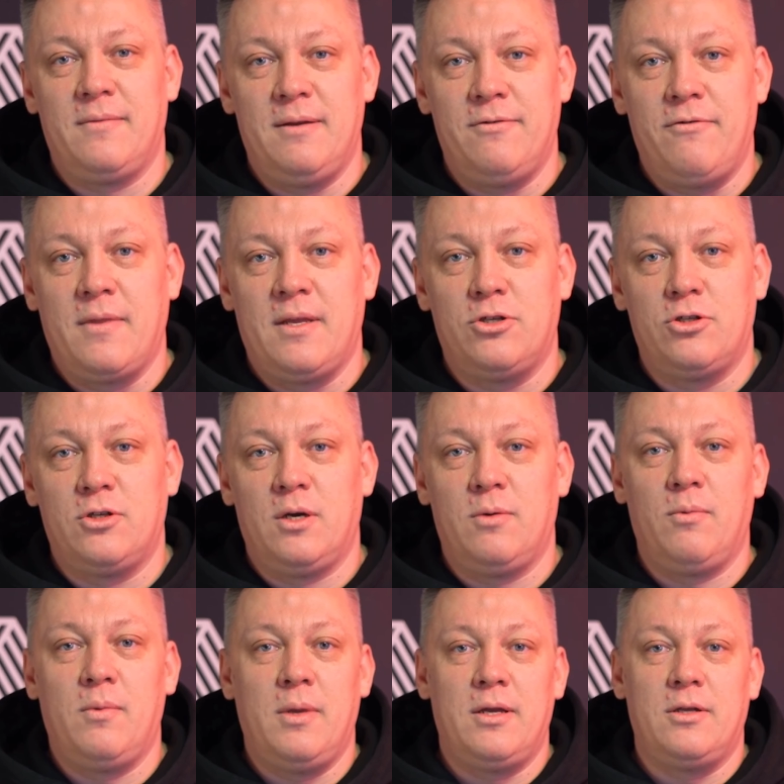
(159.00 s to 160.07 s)
that fresh start
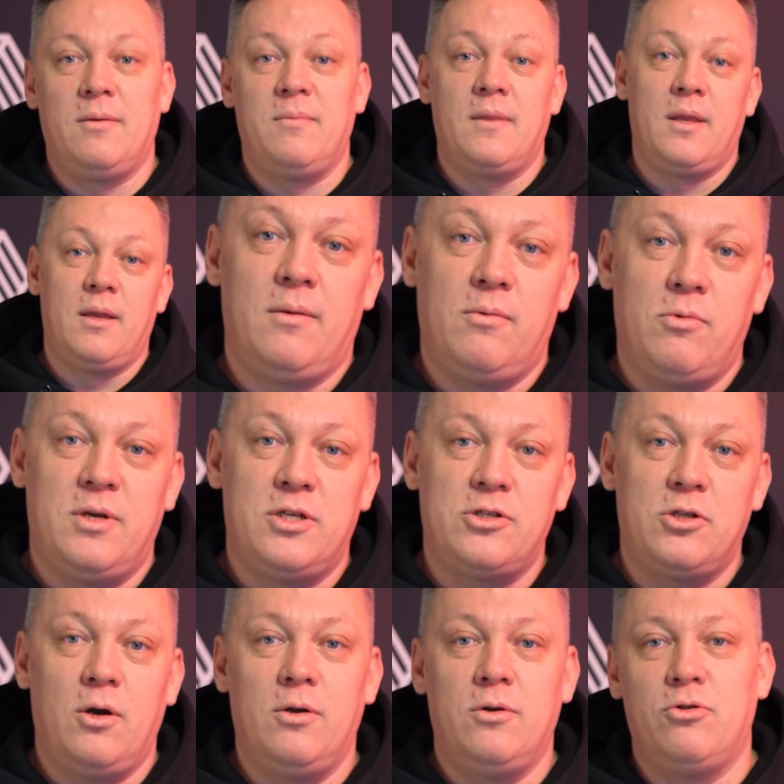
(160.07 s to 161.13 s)
momentum,
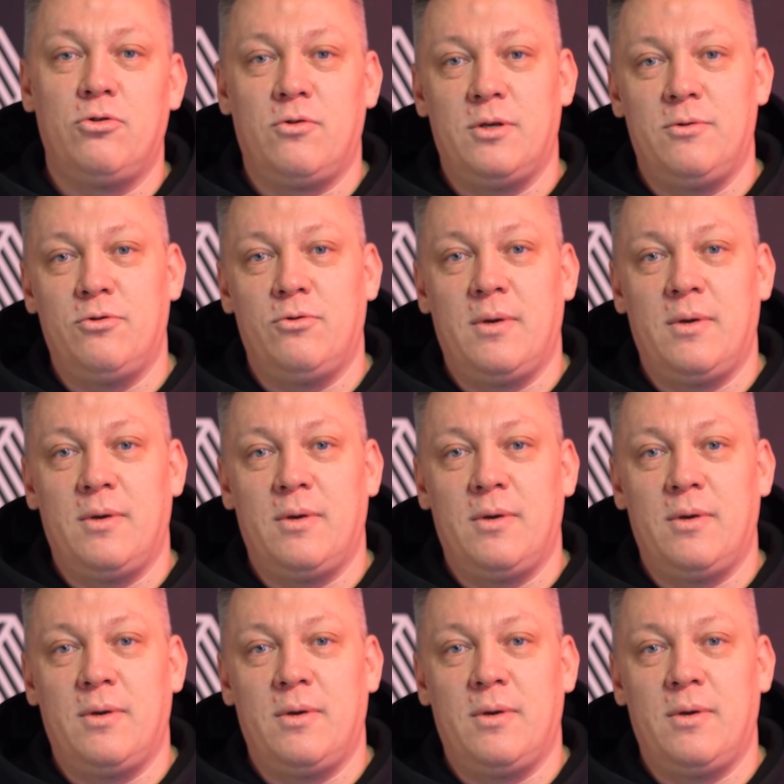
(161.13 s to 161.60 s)
restart your streams